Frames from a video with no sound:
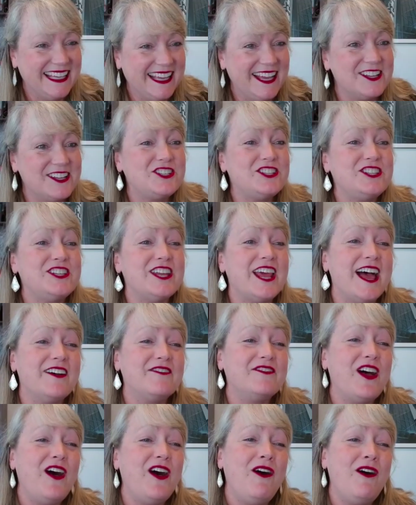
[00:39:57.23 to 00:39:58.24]
A chef.
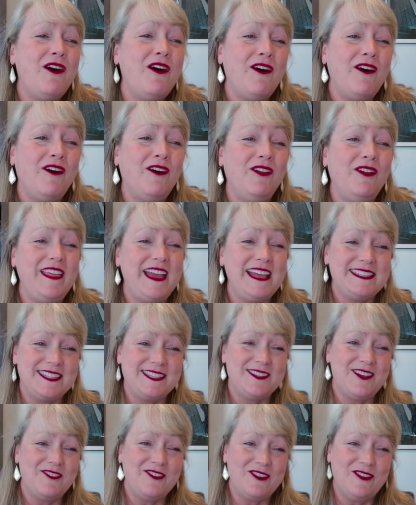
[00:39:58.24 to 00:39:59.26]
Oh, that's
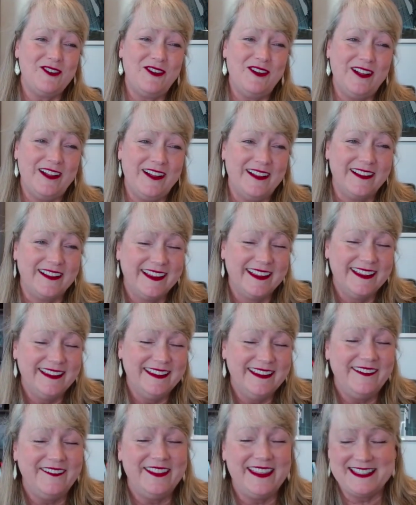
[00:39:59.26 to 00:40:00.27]
so cool.
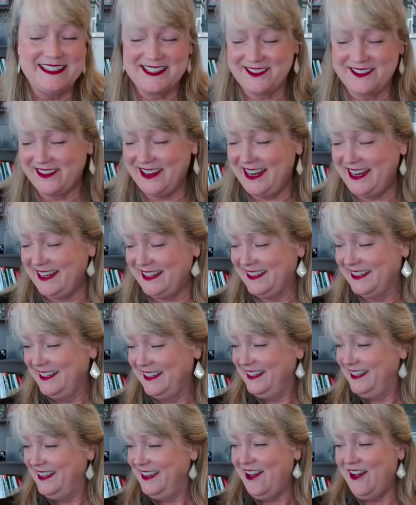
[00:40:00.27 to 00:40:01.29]
Oh, that's great.
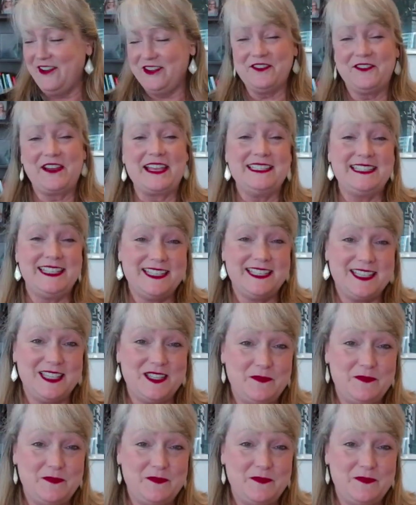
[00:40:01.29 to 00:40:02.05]
Oh, you guys, this has